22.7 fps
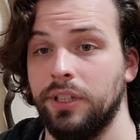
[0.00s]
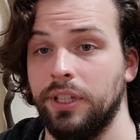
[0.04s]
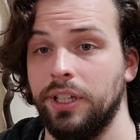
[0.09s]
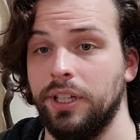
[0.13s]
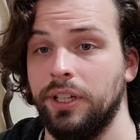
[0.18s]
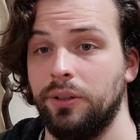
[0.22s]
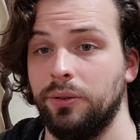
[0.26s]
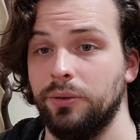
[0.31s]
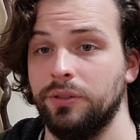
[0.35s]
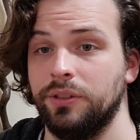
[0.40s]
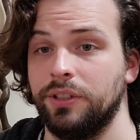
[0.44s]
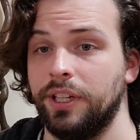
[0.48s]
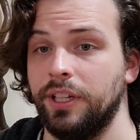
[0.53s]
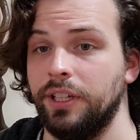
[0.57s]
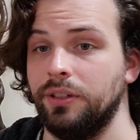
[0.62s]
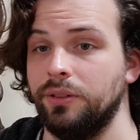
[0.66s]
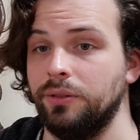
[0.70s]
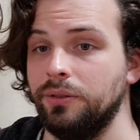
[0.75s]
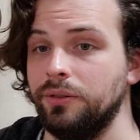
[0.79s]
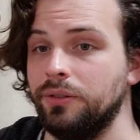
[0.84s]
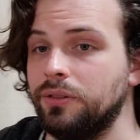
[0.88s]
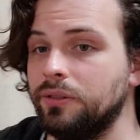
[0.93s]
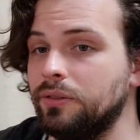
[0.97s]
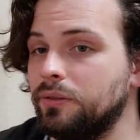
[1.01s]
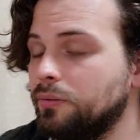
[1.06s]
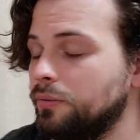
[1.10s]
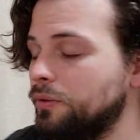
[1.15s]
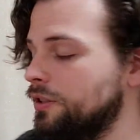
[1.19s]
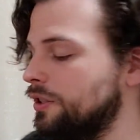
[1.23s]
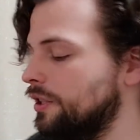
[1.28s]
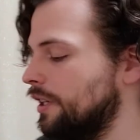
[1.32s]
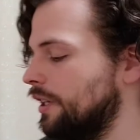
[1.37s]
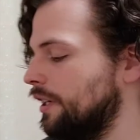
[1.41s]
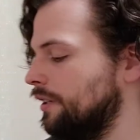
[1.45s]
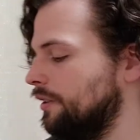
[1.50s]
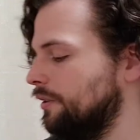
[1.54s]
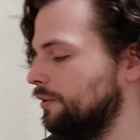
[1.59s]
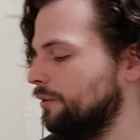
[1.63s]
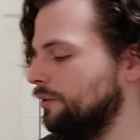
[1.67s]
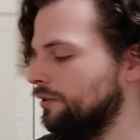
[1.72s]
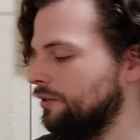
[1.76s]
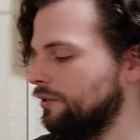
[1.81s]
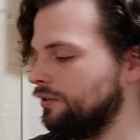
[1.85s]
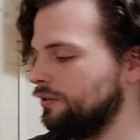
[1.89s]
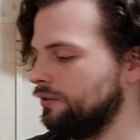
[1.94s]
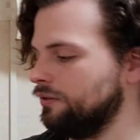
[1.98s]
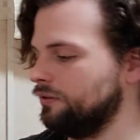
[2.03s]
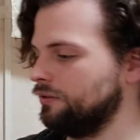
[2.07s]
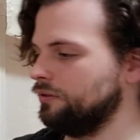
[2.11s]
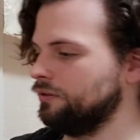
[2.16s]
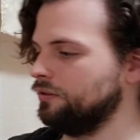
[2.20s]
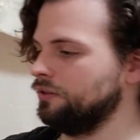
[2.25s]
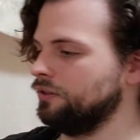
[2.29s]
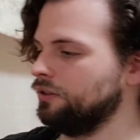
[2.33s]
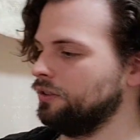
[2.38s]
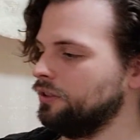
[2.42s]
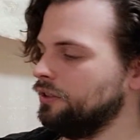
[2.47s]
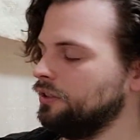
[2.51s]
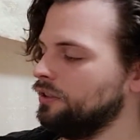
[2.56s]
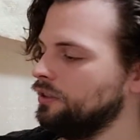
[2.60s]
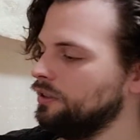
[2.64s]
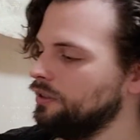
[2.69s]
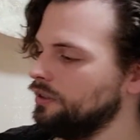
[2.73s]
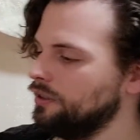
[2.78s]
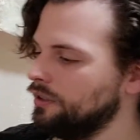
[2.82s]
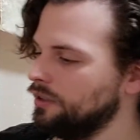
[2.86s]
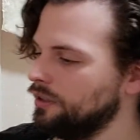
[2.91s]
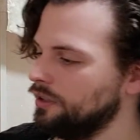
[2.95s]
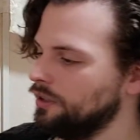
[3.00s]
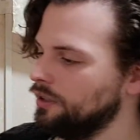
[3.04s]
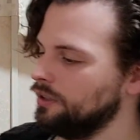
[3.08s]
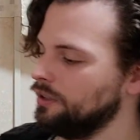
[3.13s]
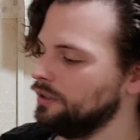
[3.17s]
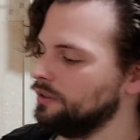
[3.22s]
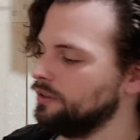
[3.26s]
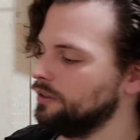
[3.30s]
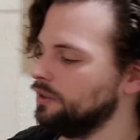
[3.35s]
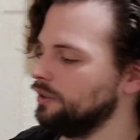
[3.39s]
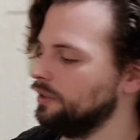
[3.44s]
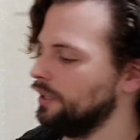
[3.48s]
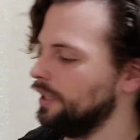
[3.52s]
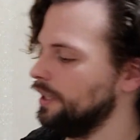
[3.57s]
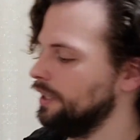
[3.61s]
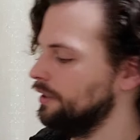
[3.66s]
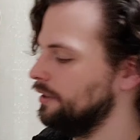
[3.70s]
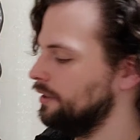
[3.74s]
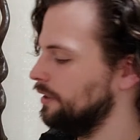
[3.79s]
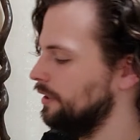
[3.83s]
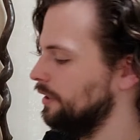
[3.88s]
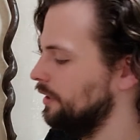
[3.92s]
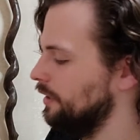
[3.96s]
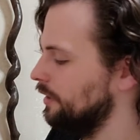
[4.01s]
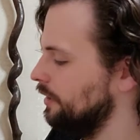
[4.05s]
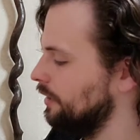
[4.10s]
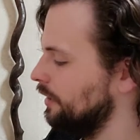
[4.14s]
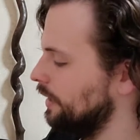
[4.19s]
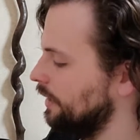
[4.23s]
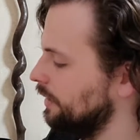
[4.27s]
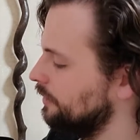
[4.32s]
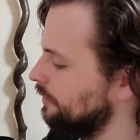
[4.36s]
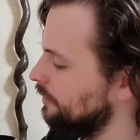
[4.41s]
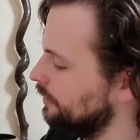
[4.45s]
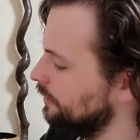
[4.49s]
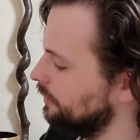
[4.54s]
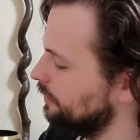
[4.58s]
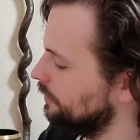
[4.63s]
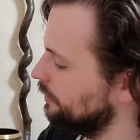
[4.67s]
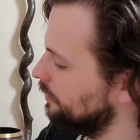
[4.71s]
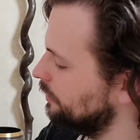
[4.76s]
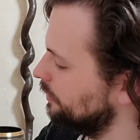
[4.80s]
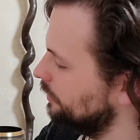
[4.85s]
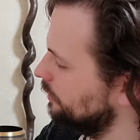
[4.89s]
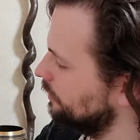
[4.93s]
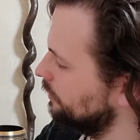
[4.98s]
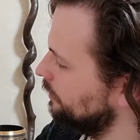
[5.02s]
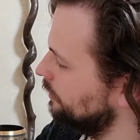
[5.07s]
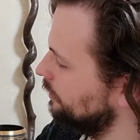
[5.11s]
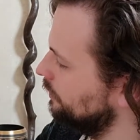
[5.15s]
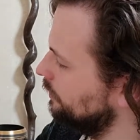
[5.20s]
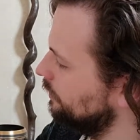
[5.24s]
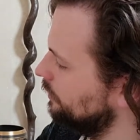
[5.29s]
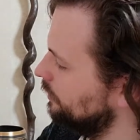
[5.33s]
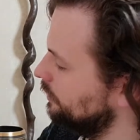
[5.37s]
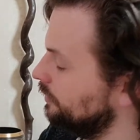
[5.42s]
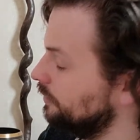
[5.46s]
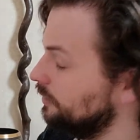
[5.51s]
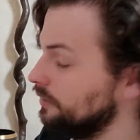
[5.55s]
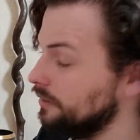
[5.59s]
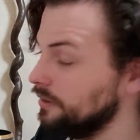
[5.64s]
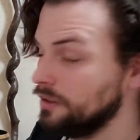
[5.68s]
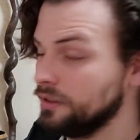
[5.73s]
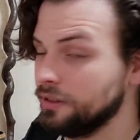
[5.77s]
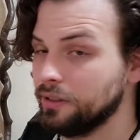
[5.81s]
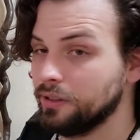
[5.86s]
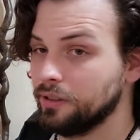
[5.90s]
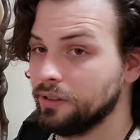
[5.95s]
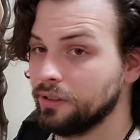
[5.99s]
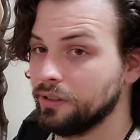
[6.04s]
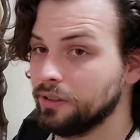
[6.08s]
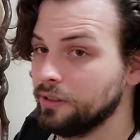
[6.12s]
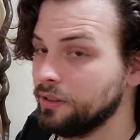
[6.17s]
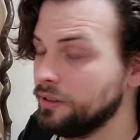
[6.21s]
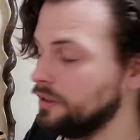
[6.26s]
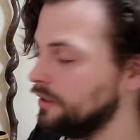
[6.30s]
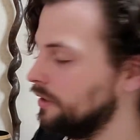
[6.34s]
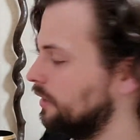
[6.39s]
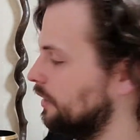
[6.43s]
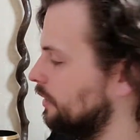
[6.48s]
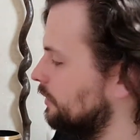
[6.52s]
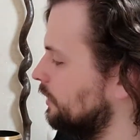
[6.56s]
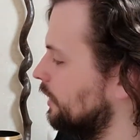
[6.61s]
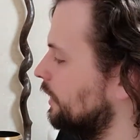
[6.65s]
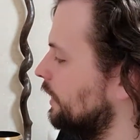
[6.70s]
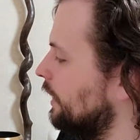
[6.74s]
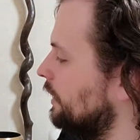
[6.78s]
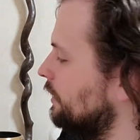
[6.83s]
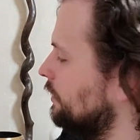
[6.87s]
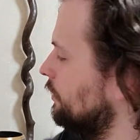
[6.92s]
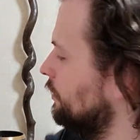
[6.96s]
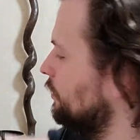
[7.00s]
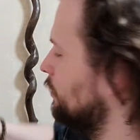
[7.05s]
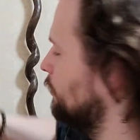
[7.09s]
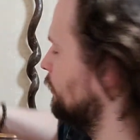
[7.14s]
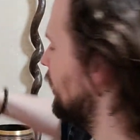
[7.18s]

it holds candles, which I use to light the incense, because I like to use